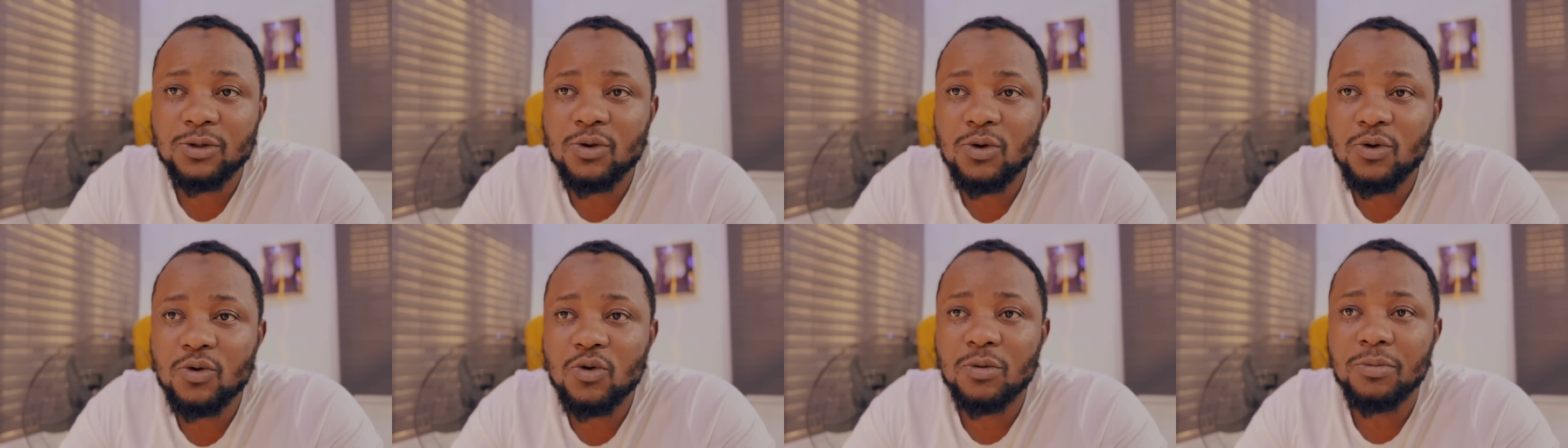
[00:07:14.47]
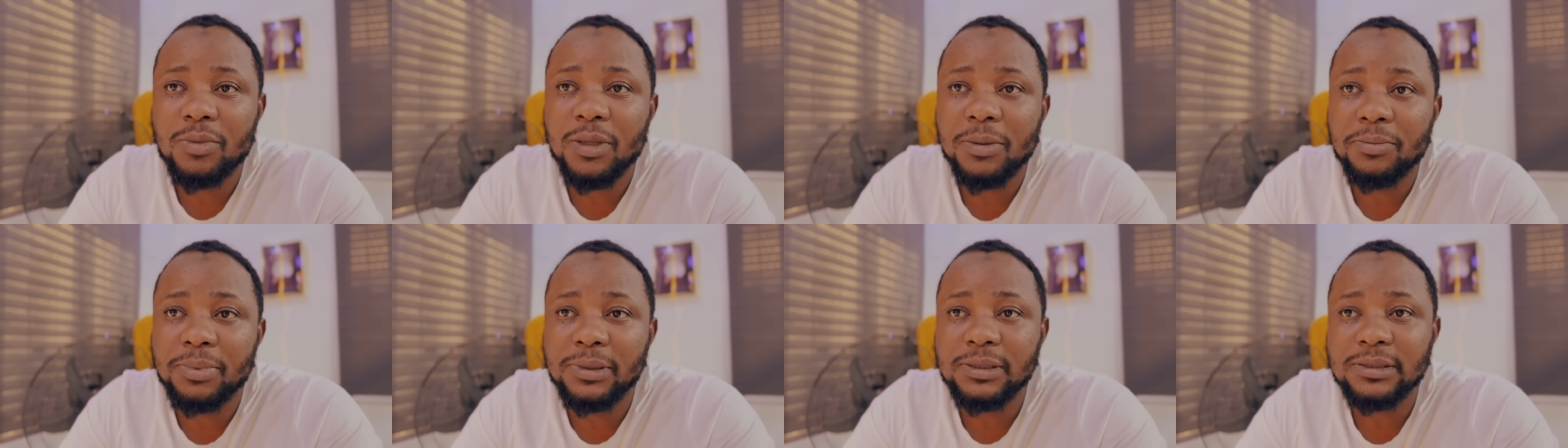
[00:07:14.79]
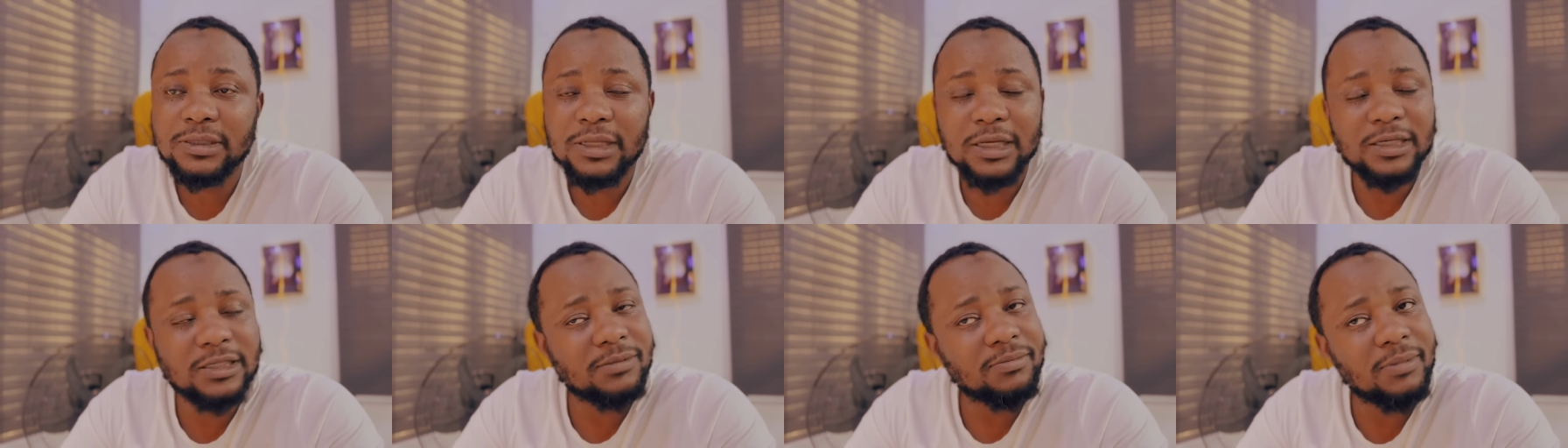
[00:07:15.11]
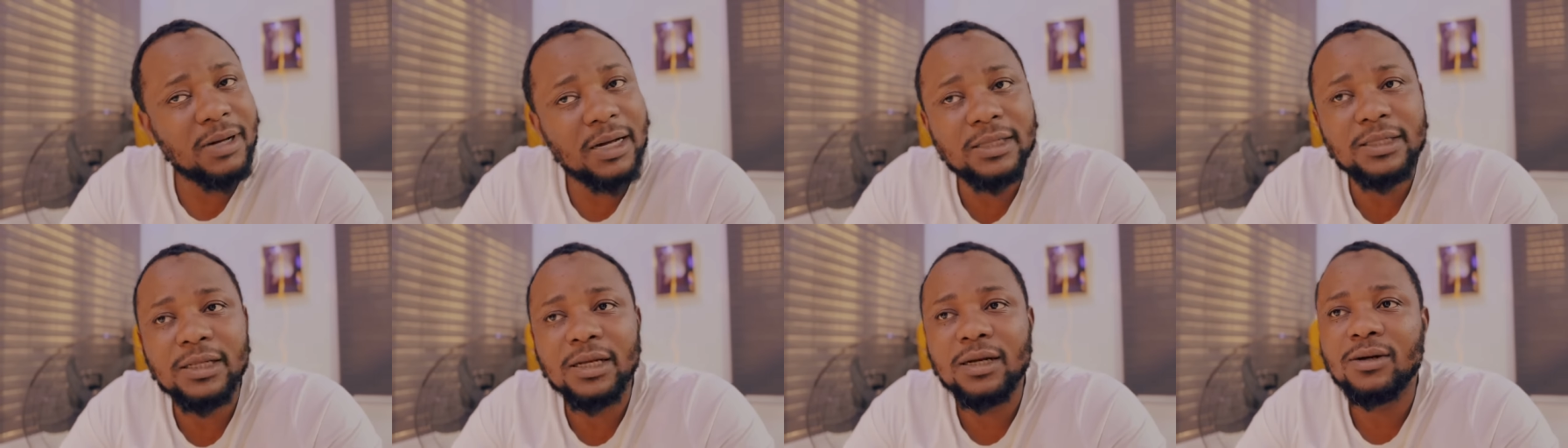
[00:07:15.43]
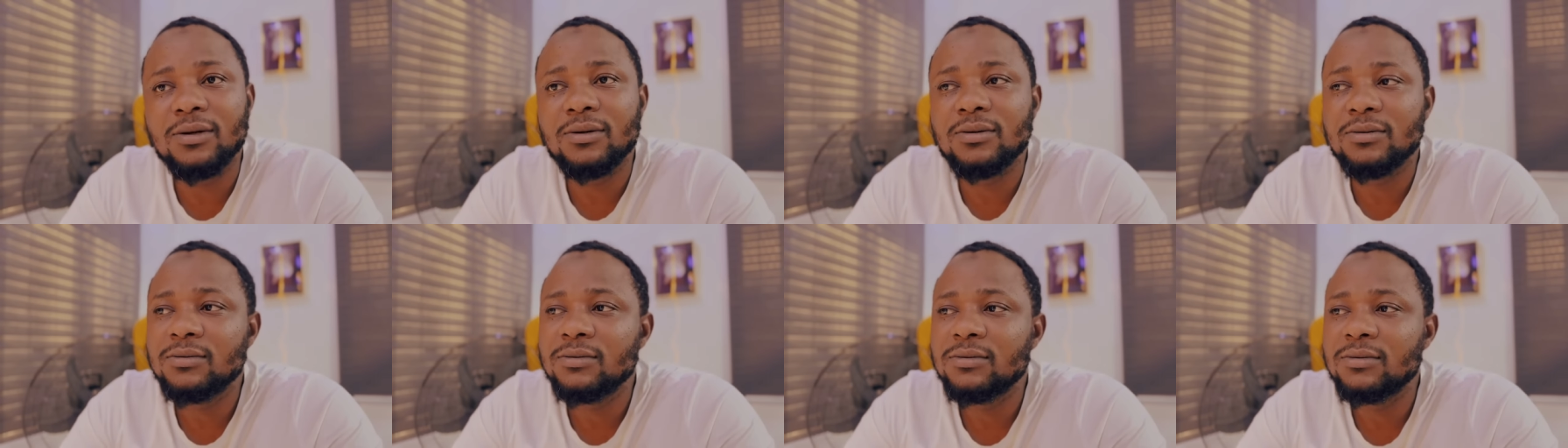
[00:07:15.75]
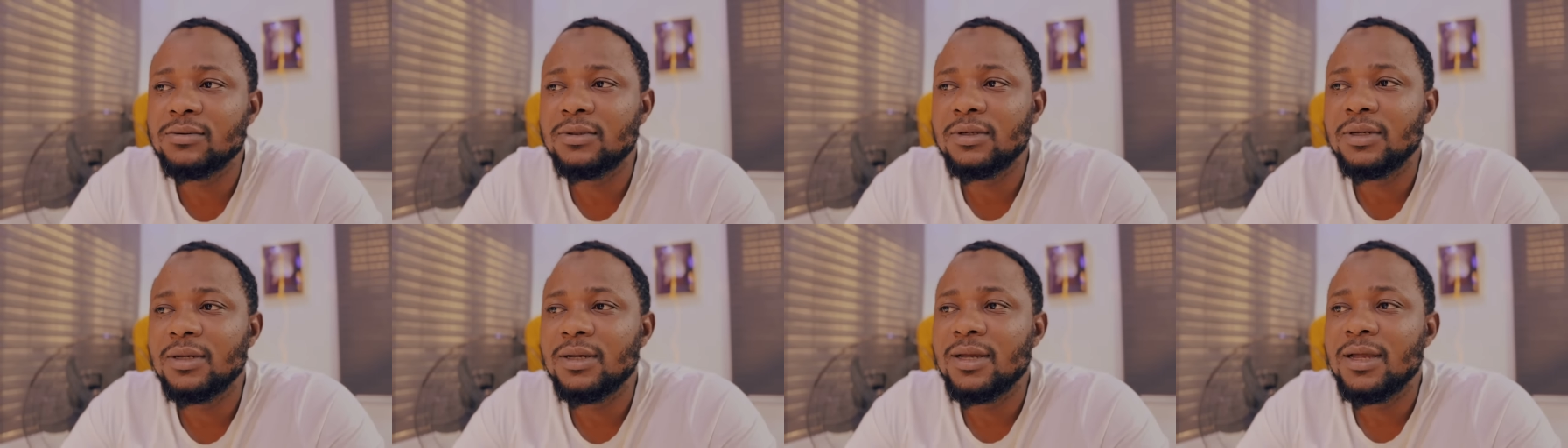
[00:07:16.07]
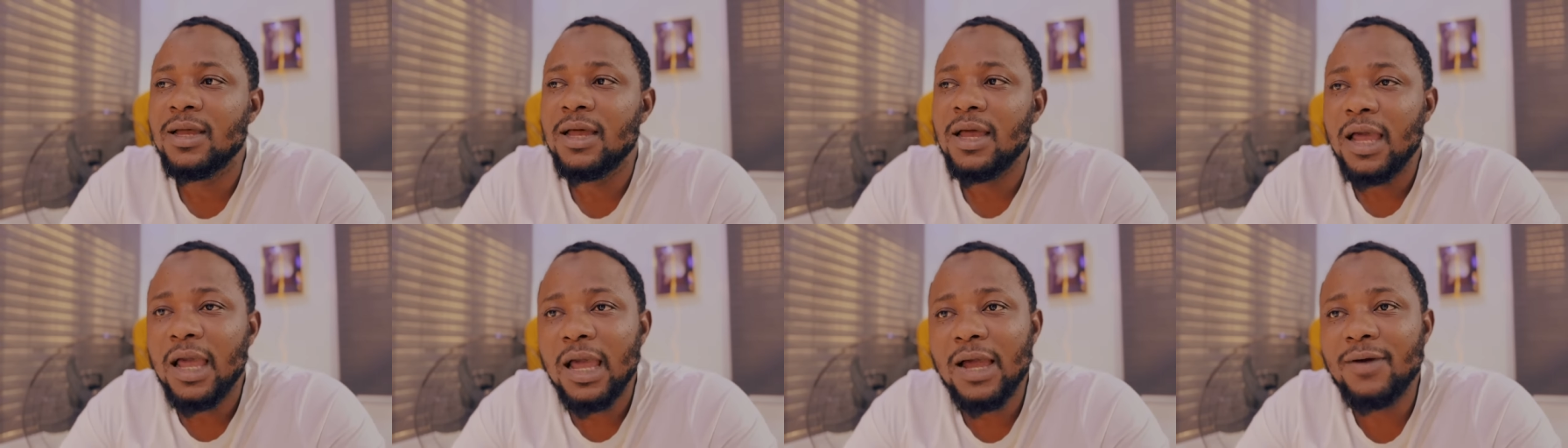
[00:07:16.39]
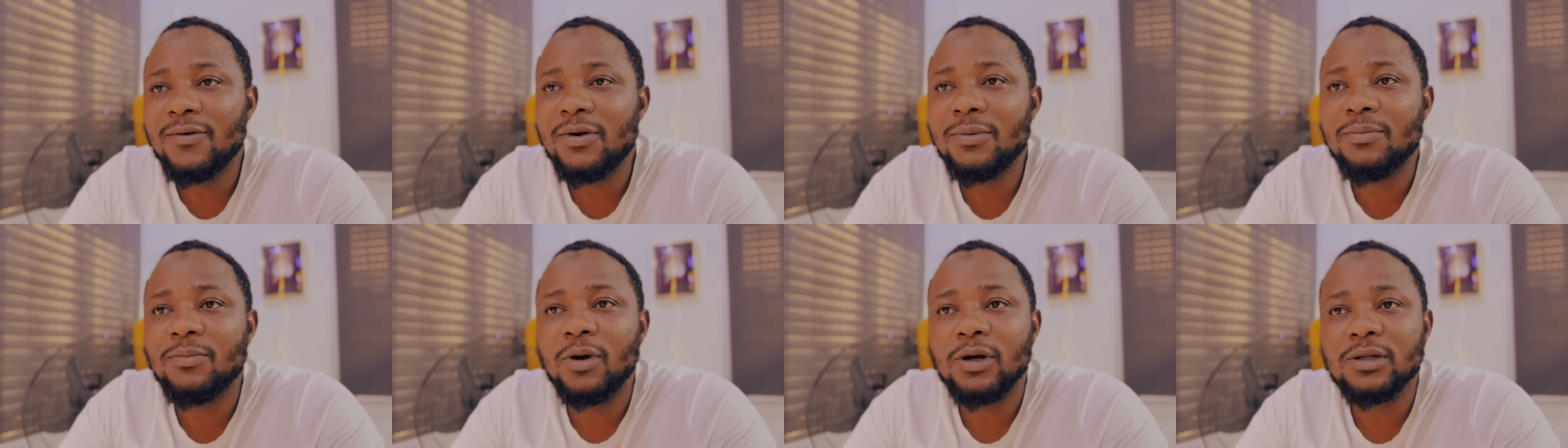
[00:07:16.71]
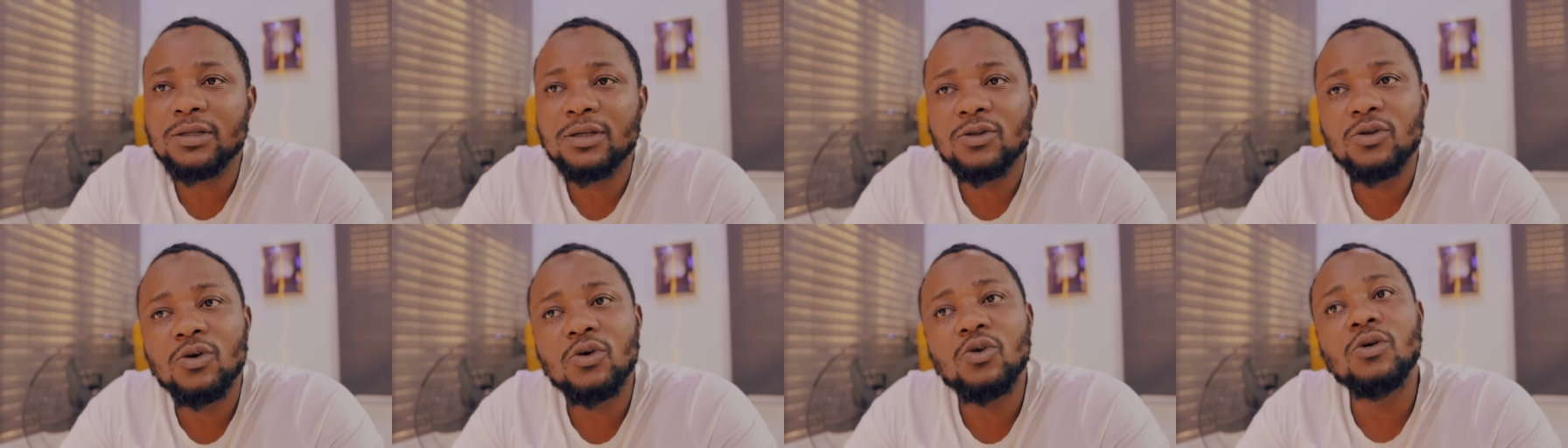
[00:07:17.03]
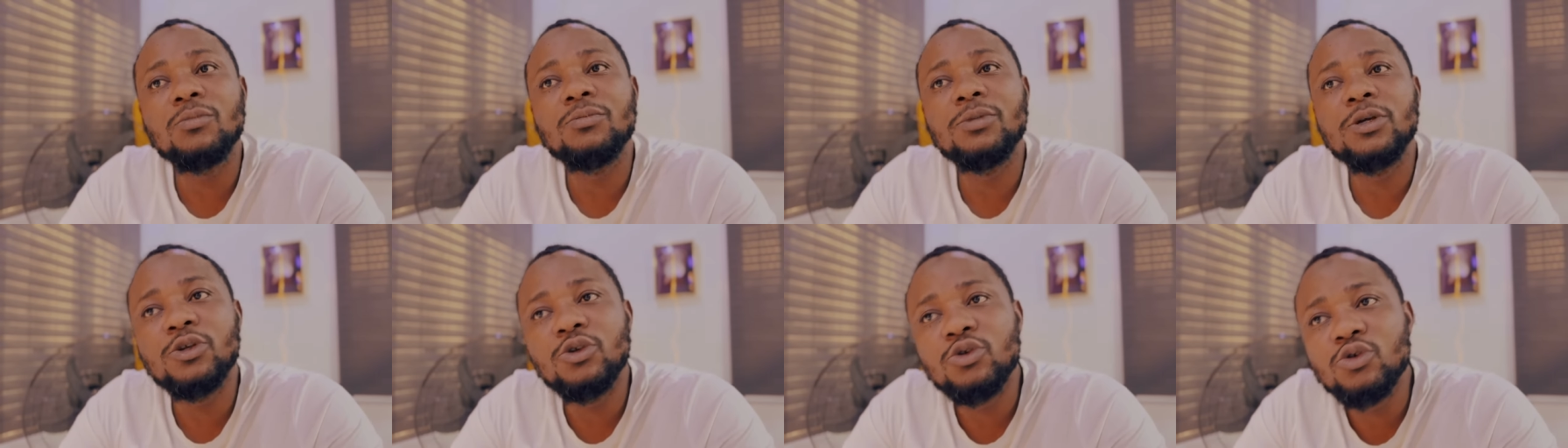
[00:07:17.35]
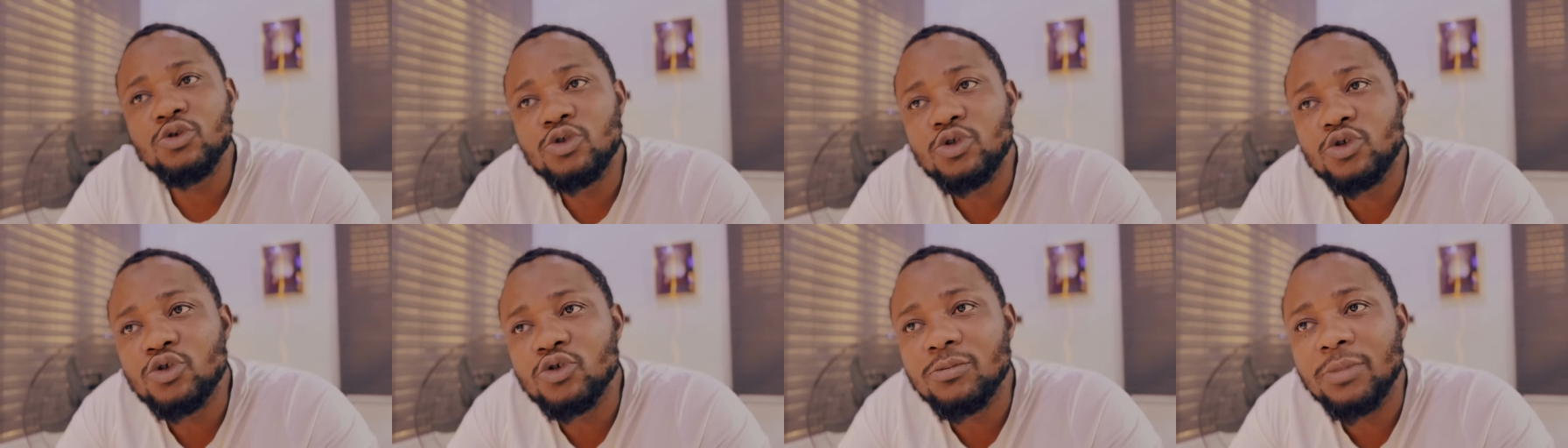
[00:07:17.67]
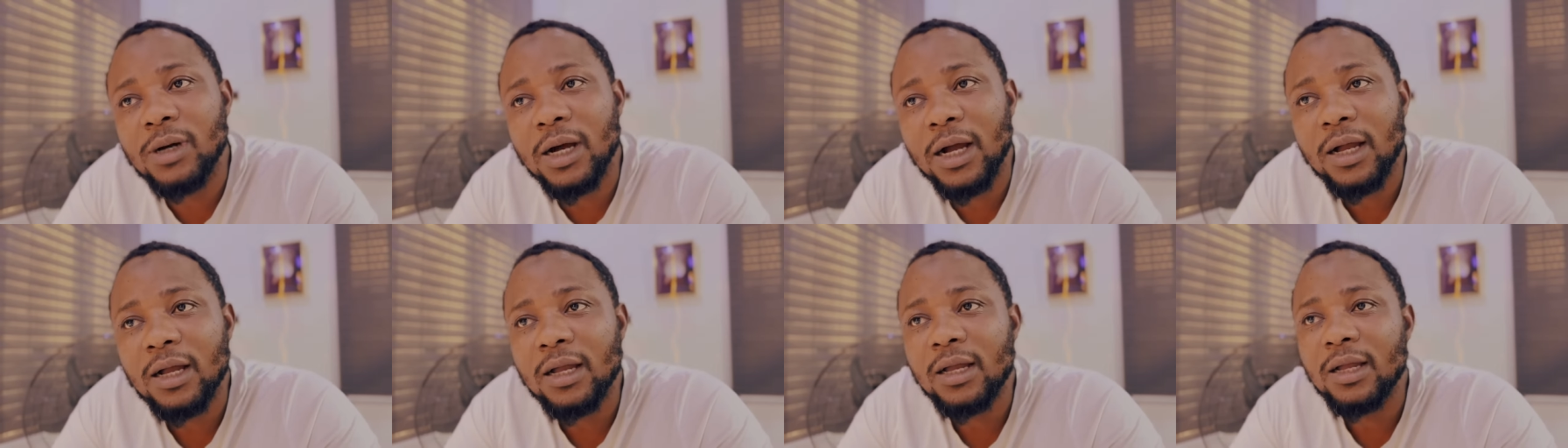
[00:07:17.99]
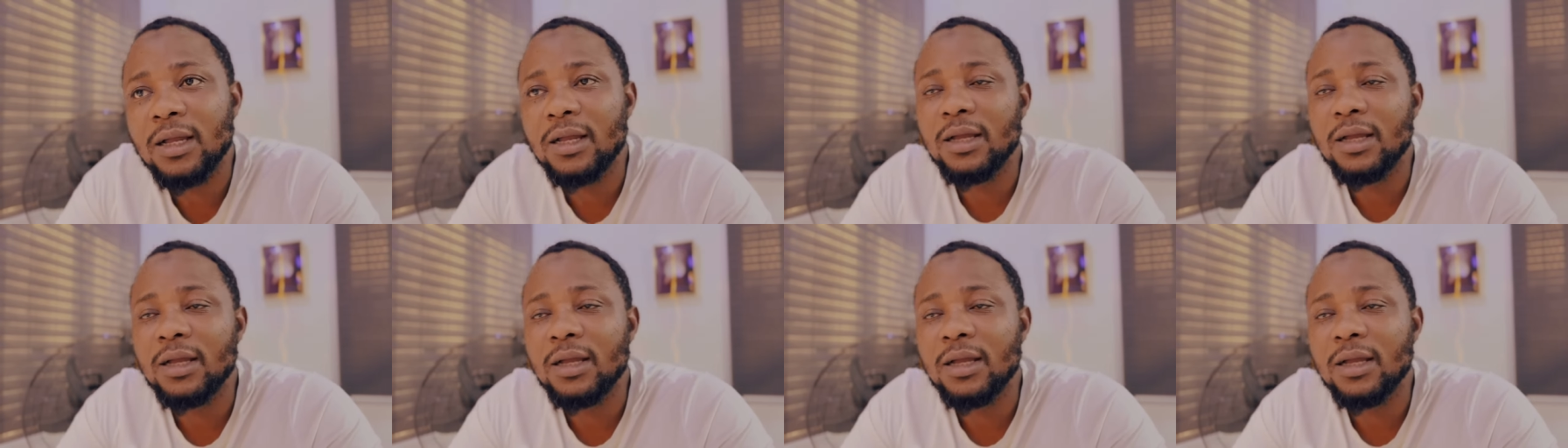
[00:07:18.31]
no go be businessman now. Everybody no go be YouTuber.